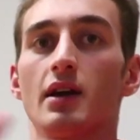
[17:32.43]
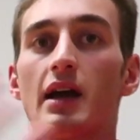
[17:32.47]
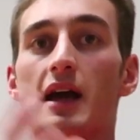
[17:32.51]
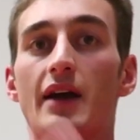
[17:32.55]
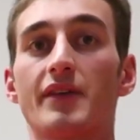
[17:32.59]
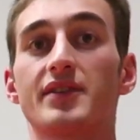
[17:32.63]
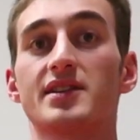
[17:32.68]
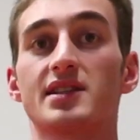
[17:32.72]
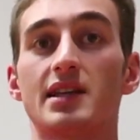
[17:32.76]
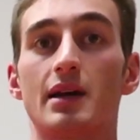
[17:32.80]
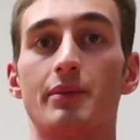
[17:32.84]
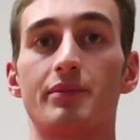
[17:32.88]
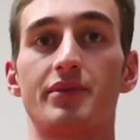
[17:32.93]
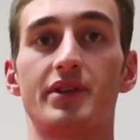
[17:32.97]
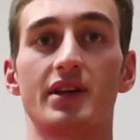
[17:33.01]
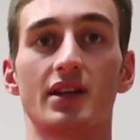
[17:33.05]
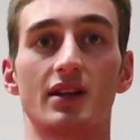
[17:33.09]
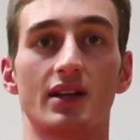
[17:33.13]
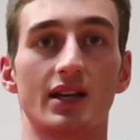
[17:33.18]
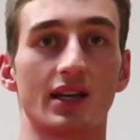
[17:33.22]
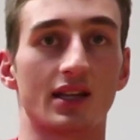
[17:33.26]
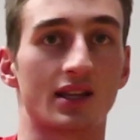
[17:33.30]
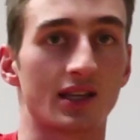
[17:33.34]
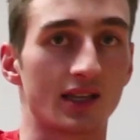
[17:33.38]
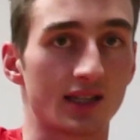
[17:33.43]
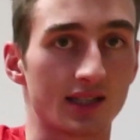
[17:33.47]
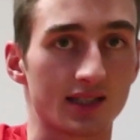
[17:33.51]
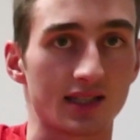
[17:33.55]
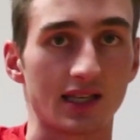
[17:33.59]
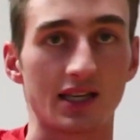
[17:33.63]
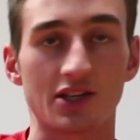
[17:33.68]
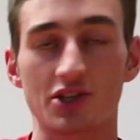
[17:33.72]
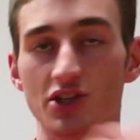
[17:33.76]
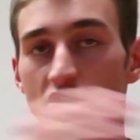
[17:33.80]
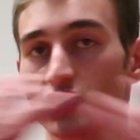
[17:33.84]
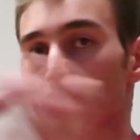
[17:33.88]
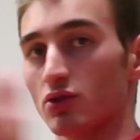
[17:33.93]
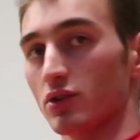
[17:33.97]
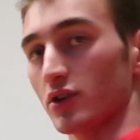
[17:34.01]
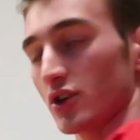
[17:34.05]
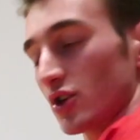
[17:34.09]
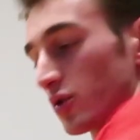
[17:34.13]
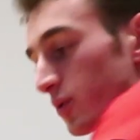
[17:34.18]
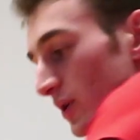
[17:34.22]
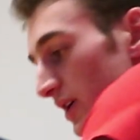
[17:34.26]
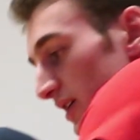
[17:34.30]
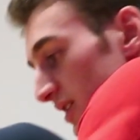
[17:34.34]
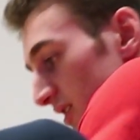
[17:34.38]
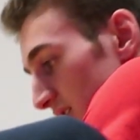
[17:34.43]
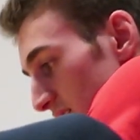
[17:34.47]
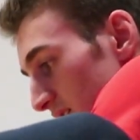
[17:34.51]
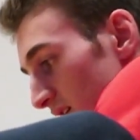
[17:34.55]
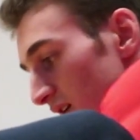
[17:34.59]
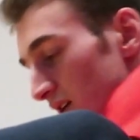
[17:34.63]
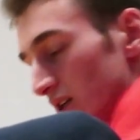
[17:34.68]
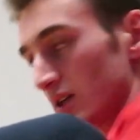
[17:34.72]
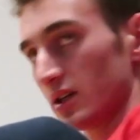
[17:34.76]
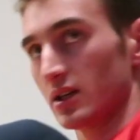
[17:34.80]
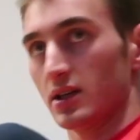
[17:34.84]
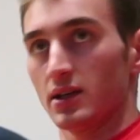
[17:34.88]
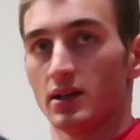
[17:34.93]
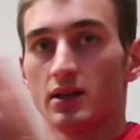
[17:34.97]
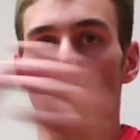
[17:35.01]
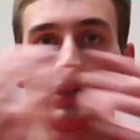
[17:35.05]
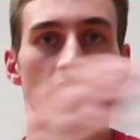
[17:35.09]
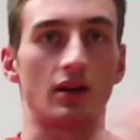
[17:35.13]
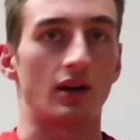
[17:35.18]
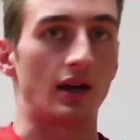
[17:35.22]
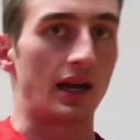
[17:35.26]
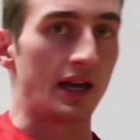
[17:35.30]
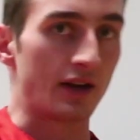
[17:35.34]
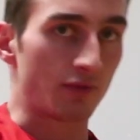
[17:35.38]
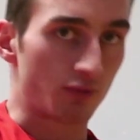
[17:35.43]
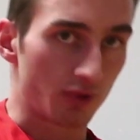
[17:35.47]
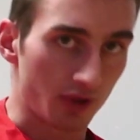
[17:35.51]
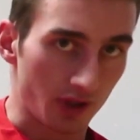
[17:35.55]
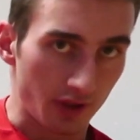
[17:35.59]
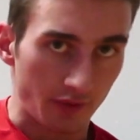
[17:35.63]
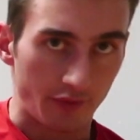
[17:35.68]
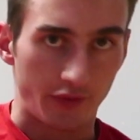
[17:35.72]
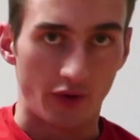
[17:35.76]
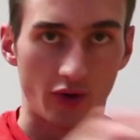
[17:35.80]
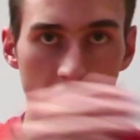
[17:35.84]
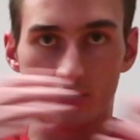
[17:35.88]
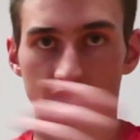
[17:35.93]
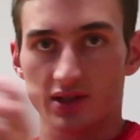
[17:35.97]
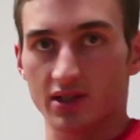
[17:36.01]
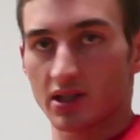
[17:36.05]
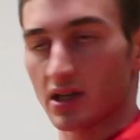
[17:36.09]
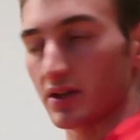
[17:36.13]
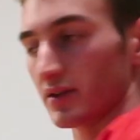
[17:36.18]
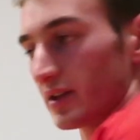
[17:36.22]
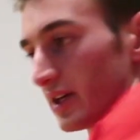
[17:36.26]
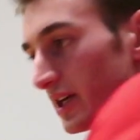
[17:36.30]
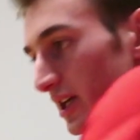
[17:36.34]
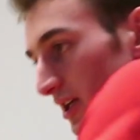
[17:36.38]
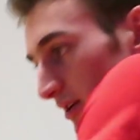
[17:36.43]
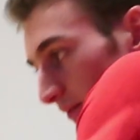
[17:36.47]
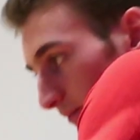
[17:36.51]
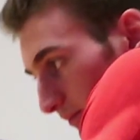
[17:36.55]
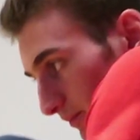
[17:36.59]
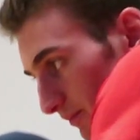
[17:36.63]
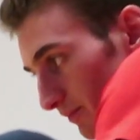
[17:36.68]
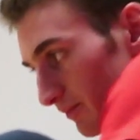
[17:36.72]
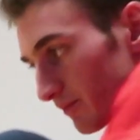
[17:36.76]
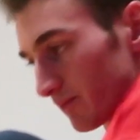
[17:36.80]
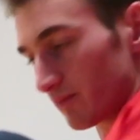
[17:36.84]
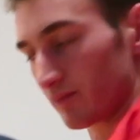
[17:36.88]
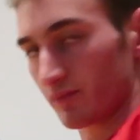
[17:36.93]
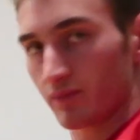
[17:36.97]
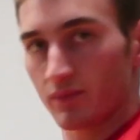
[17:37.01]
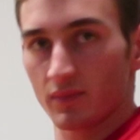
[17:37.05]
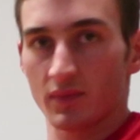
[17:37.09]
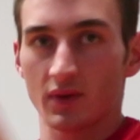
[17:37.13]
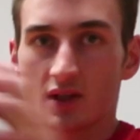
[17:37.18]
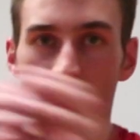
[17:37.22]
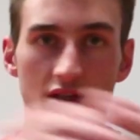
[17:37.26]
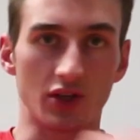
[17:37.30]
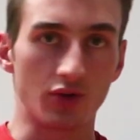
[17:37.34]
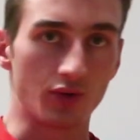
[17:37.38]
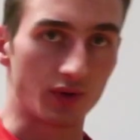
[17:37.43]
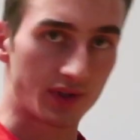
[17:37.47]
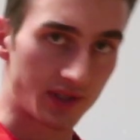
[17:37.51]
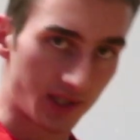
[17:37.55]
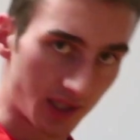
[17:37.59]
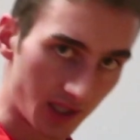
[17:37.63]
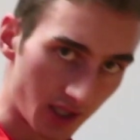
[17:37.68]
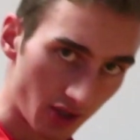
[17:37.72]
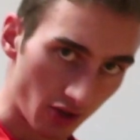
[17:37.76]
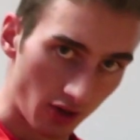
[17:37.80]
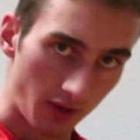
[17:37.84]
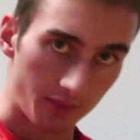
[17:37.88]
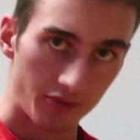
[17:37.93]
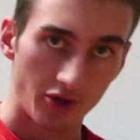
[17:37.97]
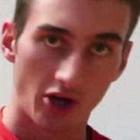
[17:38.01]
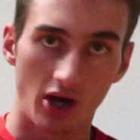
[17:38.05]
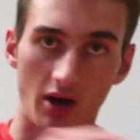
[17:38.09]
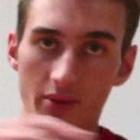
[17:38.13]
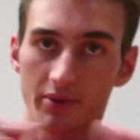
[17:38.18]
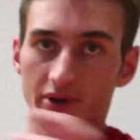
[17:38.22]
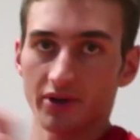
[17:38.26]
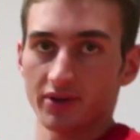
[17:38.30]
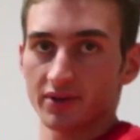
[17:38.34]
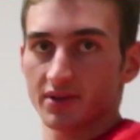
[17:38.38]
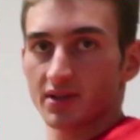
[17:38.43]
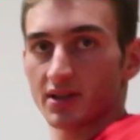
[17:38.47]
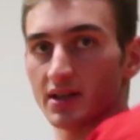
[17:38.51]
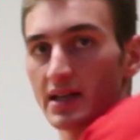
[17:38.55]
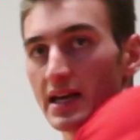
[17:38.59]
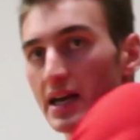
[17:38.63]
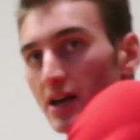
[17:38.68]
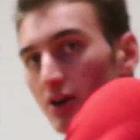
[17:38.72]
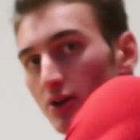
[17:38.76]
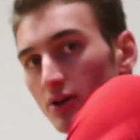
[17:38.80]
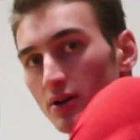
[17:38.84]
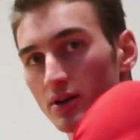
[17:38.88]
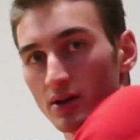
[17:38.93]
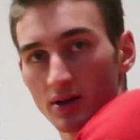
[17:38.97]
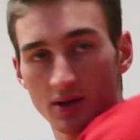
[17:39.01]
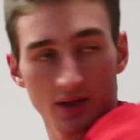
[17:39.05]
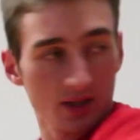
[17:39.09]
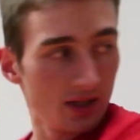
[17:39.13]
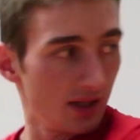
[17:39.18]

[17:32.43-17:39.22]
have something like this and just sort of twist and really focus on like using your abdominals. Now,